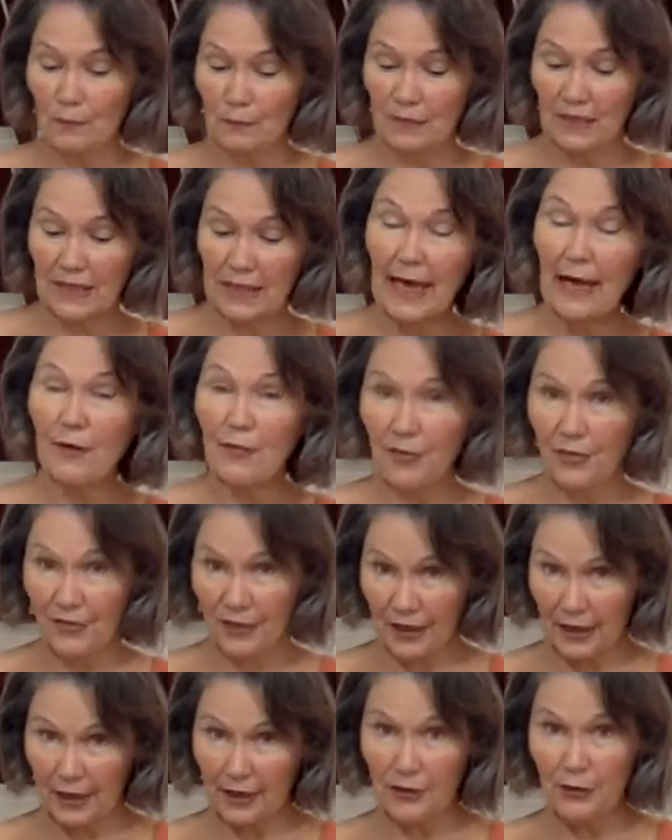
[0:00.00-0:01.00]
see how
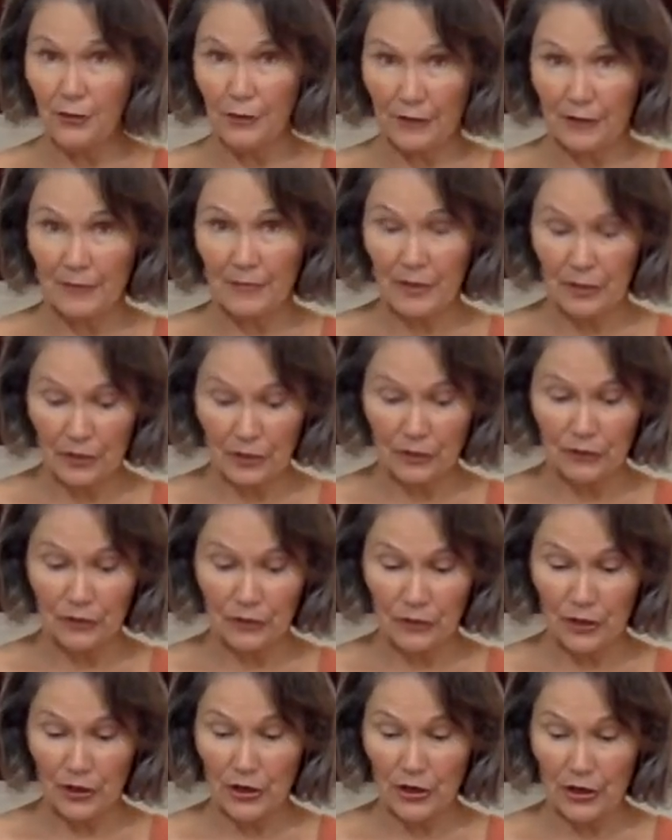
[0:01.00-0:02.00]
thick and creamy those
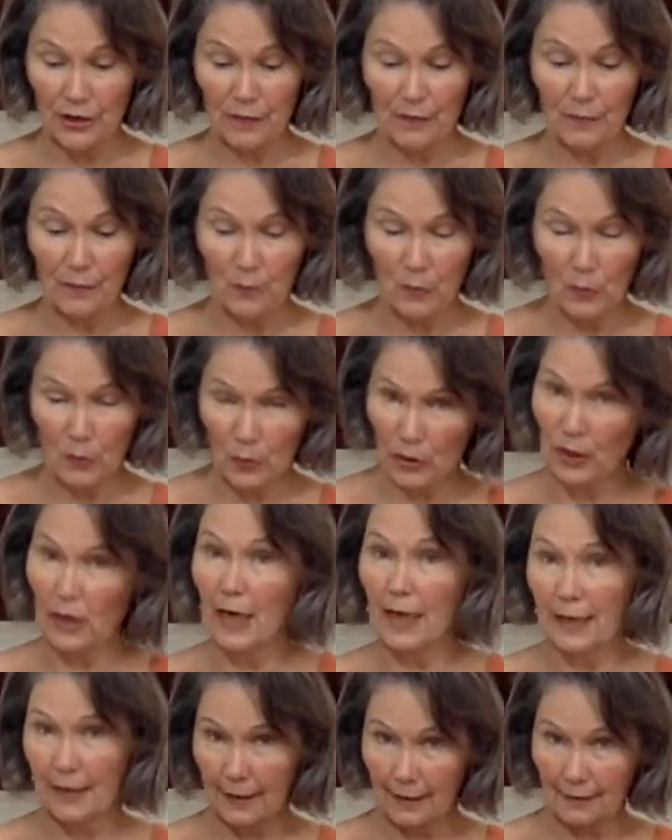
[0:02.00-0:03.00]
are, more
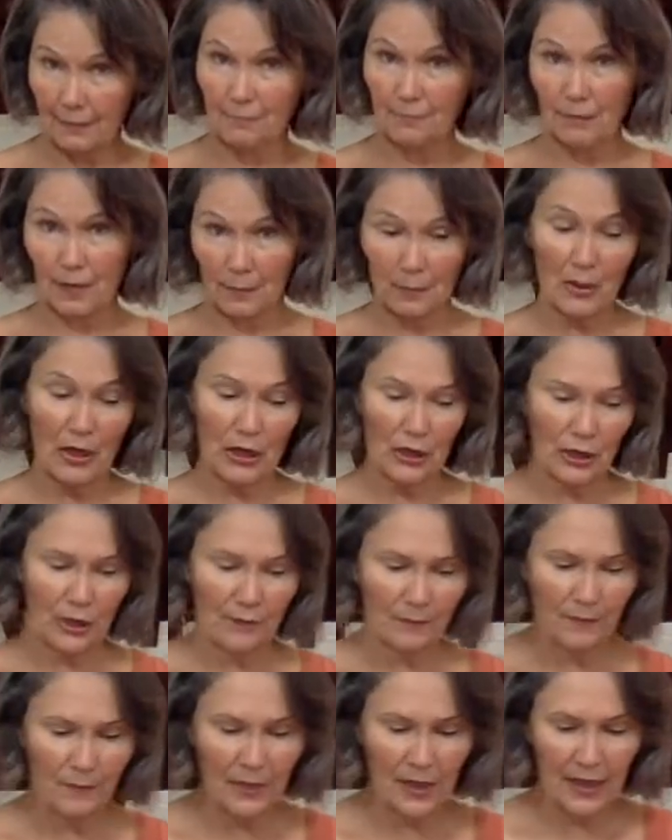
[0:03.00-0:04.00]
like the butter,